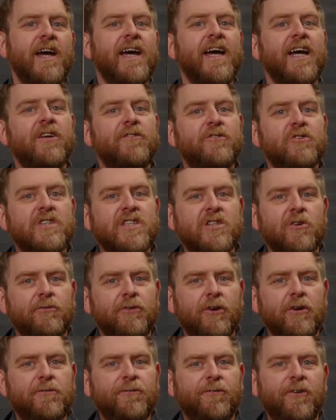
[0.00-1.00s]
and if you're still
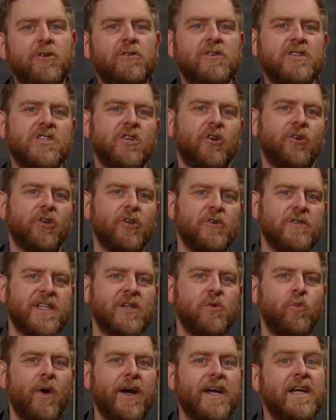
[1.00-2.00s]
very focused on
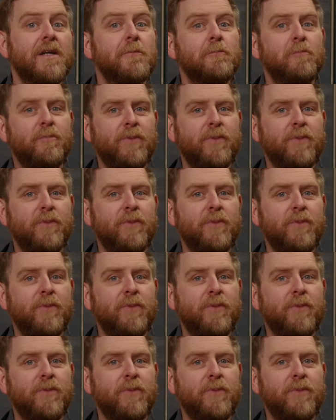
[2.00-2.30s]
losing weight,